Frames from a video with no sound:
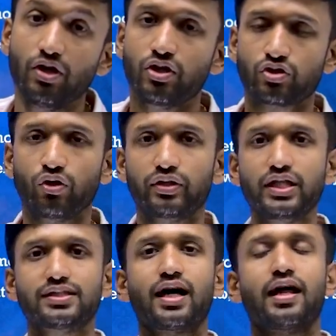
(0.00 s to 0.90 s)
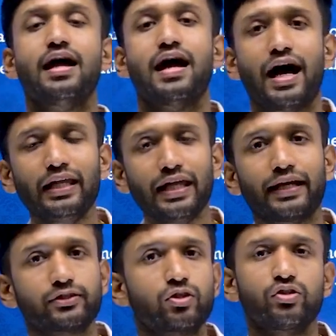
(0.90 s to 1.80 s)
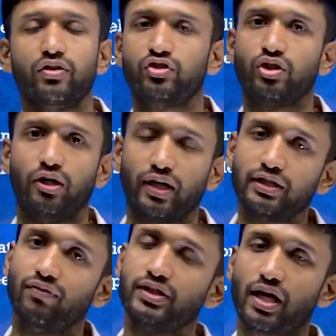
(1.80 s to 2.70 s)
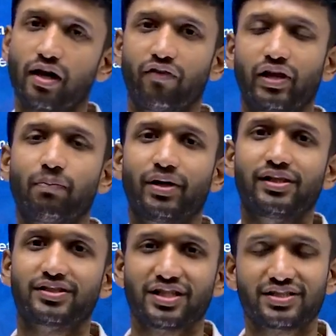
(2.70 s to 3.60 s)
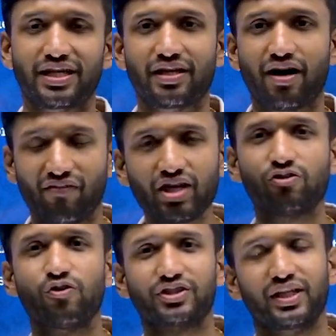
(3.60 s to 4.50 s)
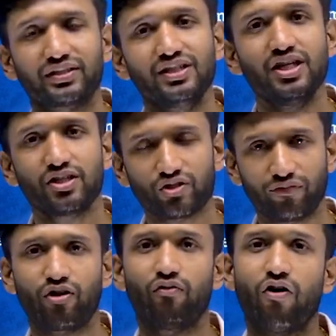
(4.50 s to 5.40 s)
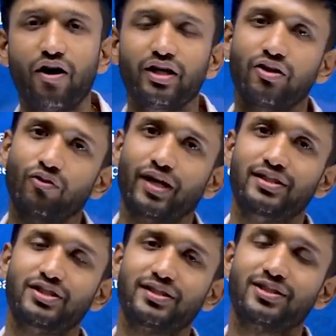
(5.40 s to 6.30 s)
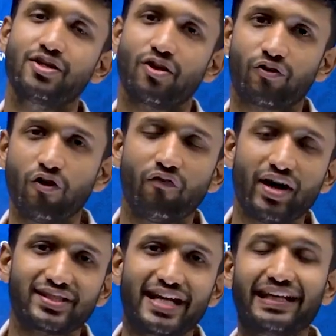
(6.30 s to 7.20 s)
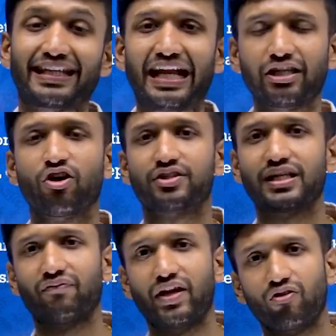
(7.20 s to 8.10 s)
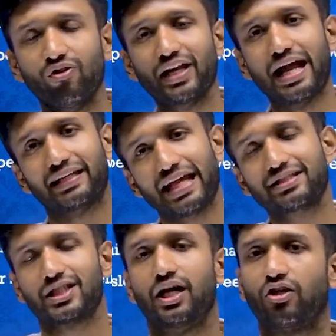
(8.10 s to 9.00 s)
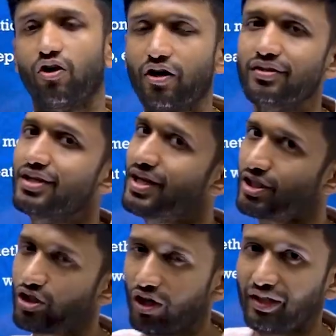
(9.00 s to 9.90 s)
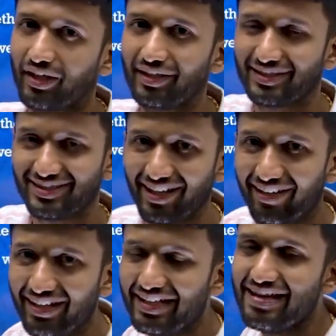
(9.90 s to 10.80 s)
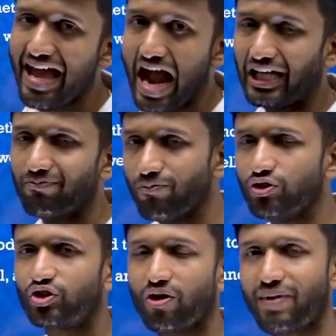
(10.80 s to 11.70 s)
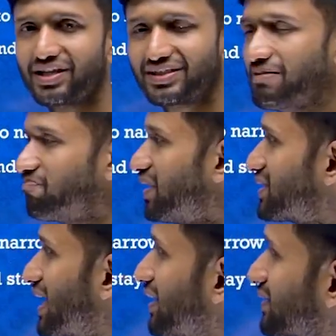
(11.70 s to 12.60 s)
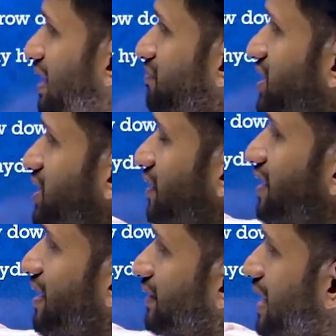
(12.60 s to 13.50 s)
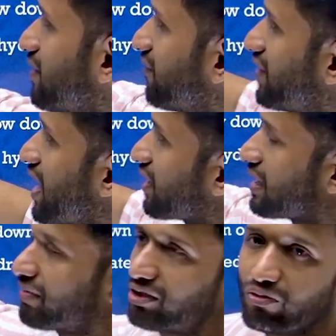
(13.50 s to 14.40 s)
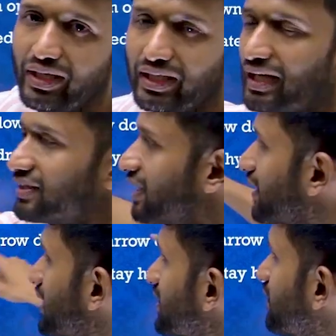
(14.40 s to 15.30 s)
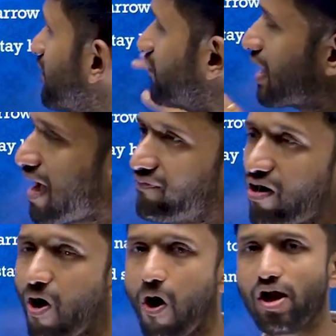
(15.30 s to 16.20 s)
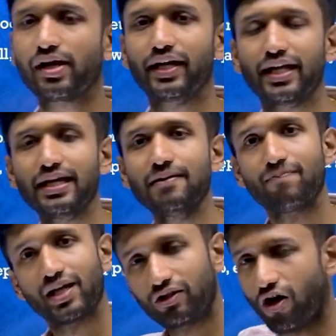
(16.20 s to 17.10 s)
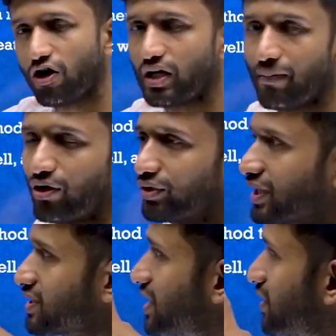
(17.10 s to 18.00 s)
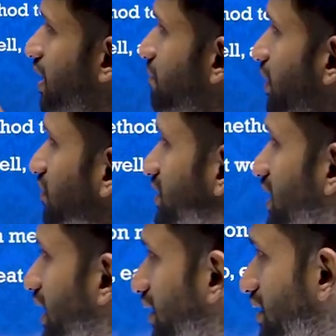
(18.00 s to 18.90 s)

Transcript: So these are highly exclusive short tricks which are available just in our courses. So if you want, you can just go fast and get yourself enrolled and kickstart your shortcuts journey and boost your marks in BITSAT examination. Then we are coming to intelligent guessing. We have already talked about this in the previous slide.